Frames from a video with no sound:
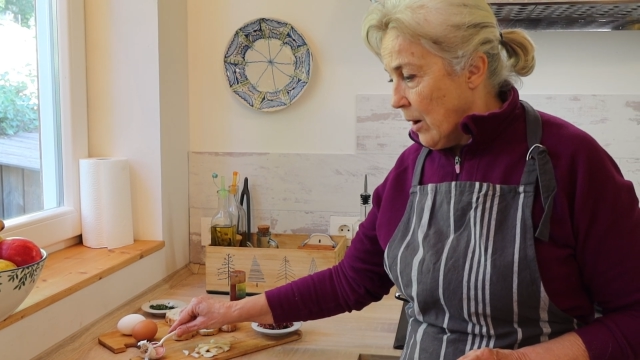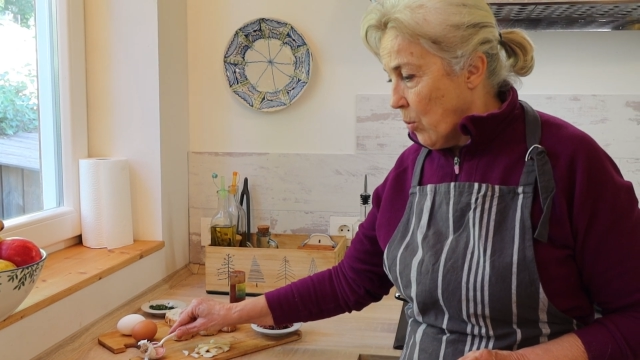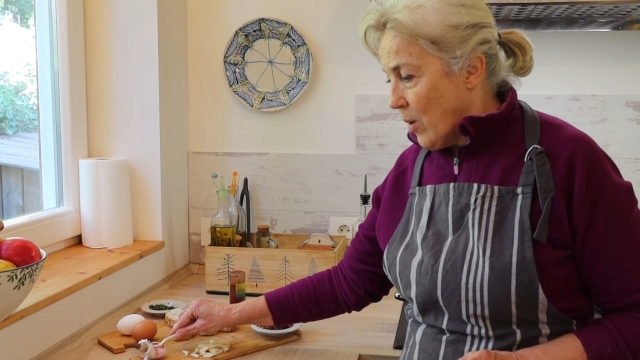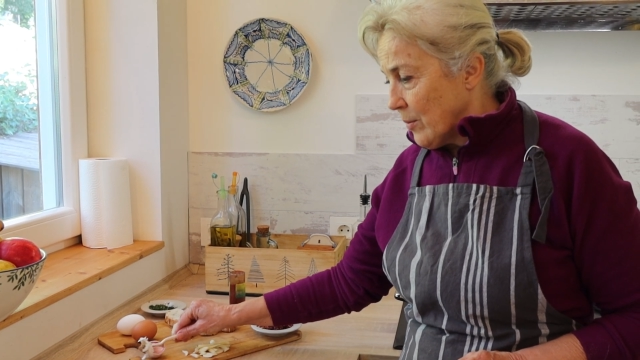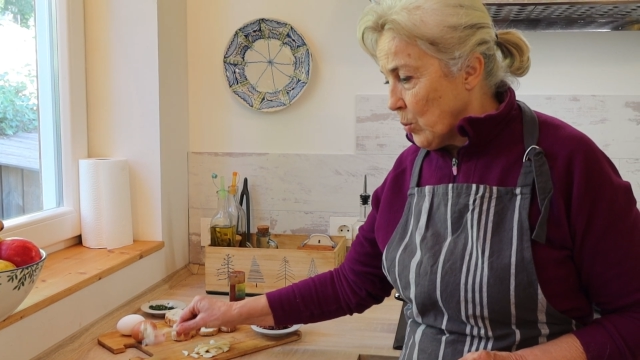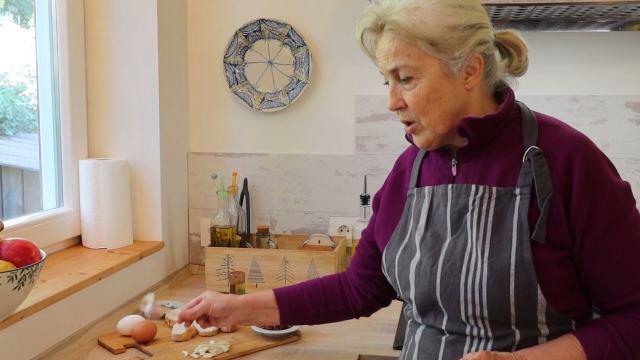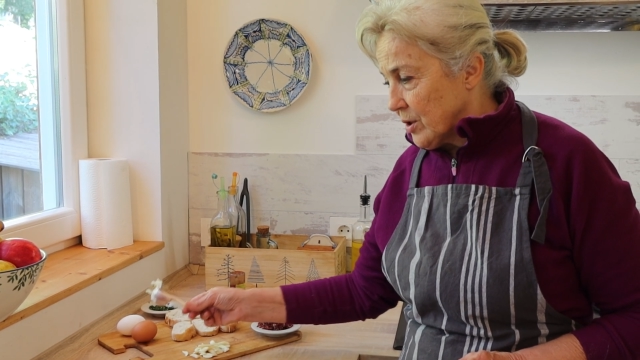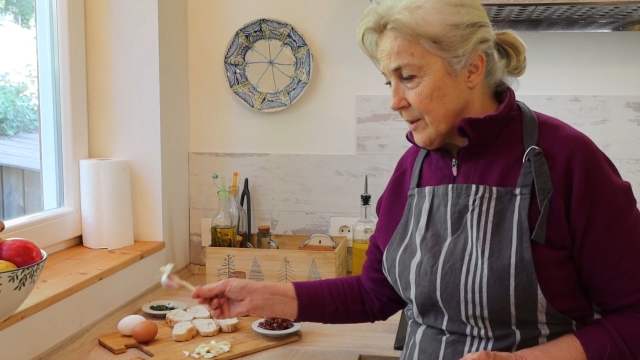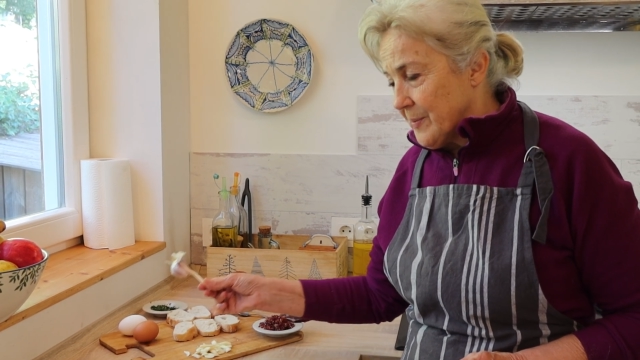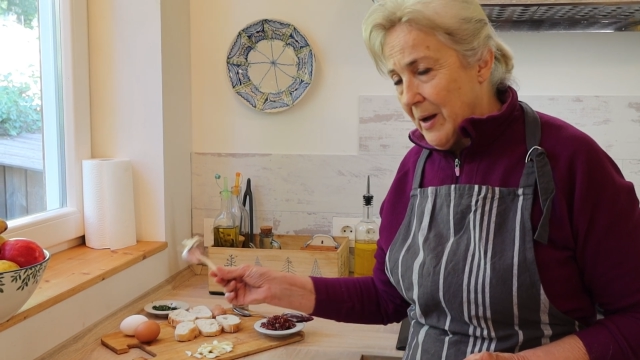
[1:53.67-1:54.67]
One
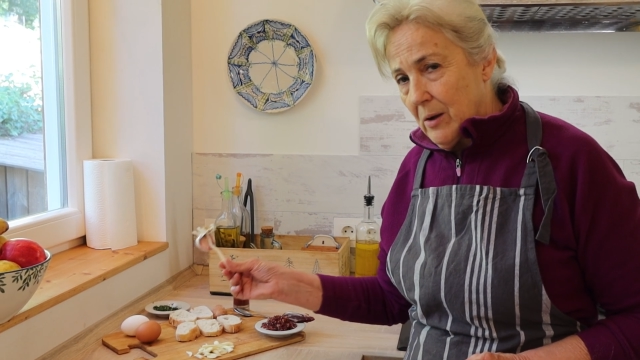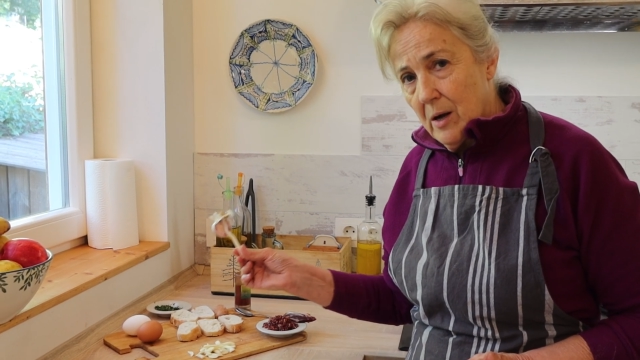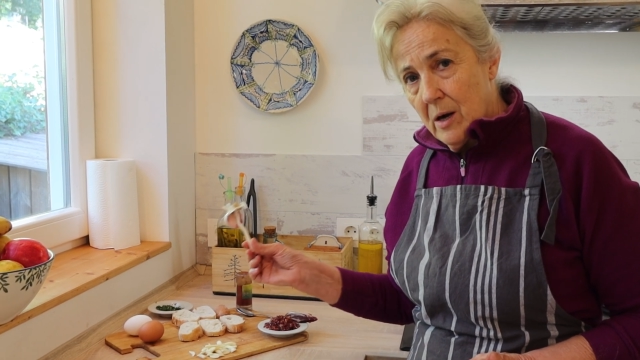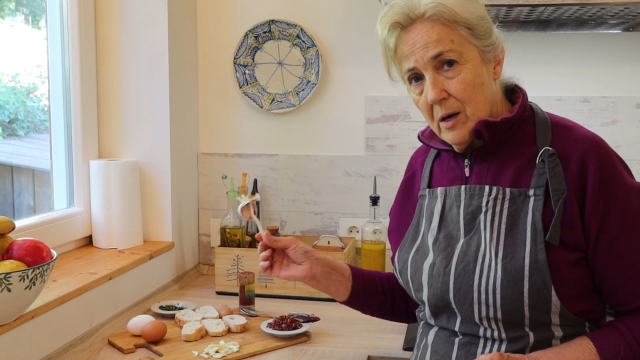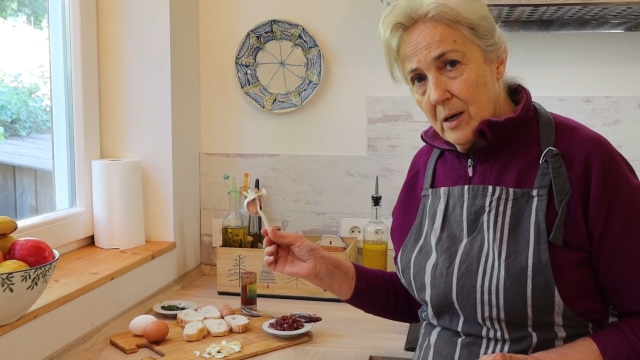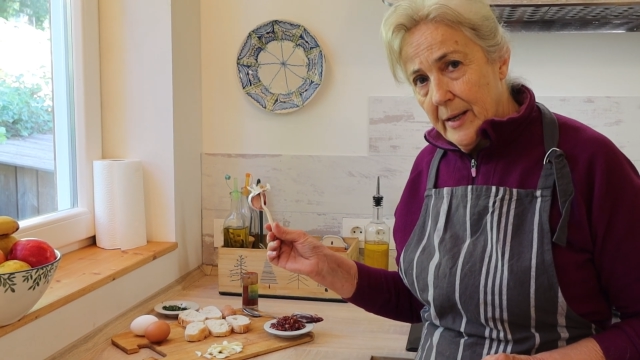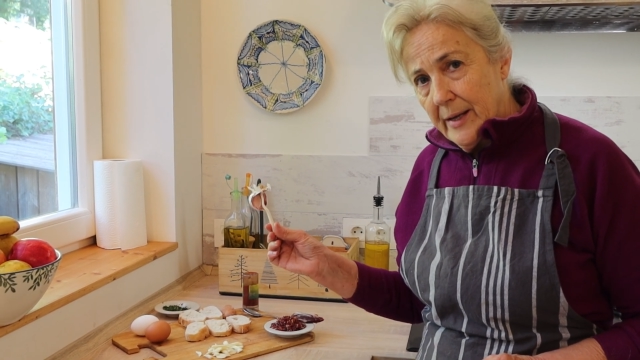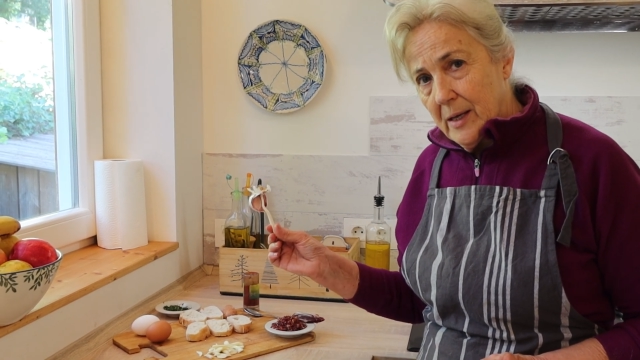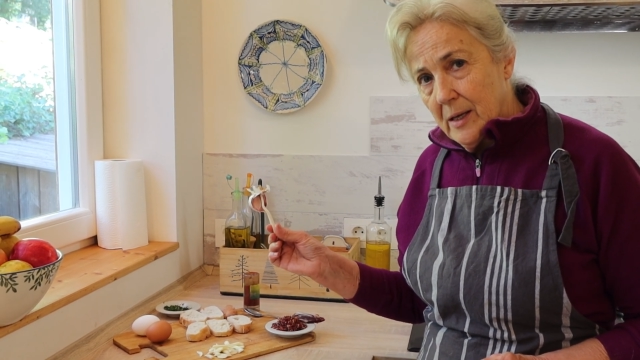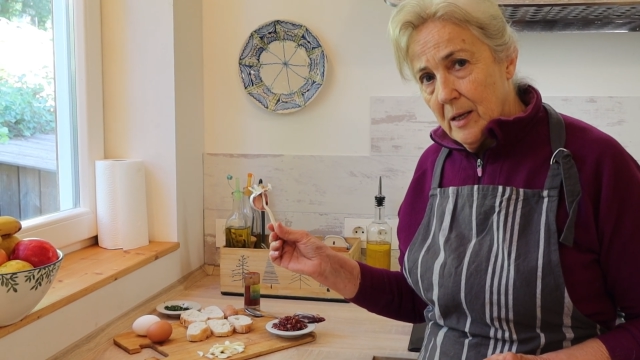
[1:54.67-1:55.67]
word about
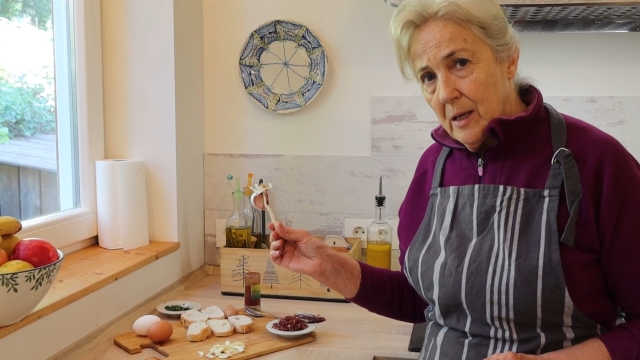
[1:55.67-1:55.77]
garlic.